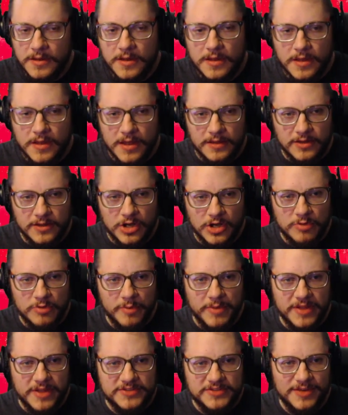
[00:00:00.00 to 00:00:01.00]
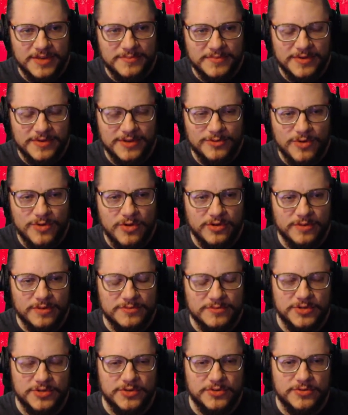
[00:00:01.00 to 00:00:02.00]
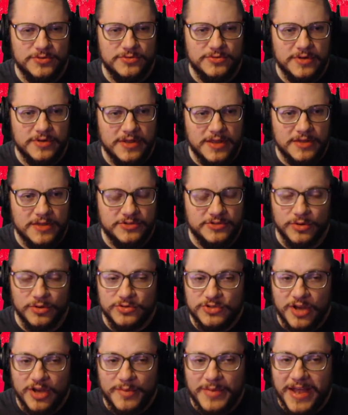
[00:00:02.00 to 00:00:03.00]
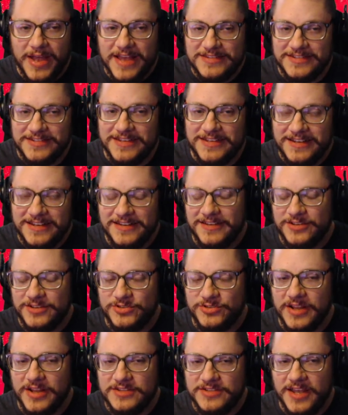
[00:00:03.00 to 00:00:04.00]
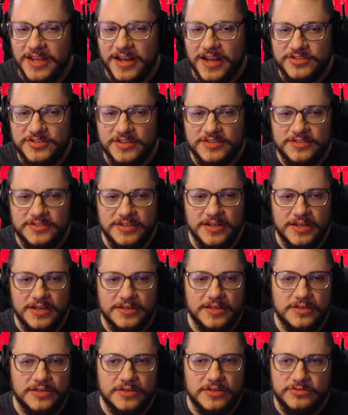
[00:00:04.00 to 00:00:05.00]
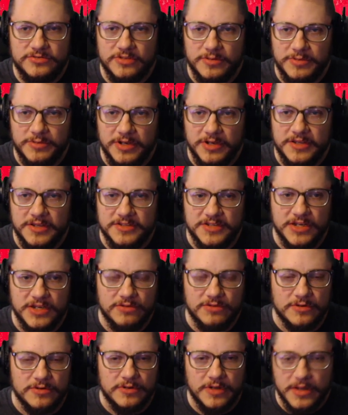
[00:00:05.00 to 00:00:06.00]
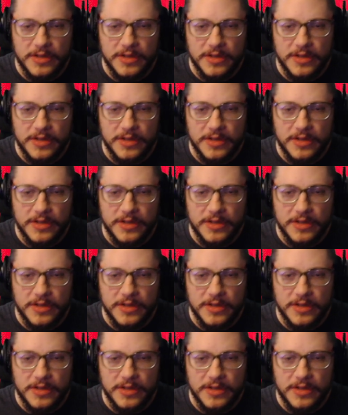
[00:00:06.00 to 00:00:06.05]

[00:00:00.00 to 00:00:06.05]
Hello, Momentum. Welcome to Don't Drop Acid, Transactions in Distributed SQL.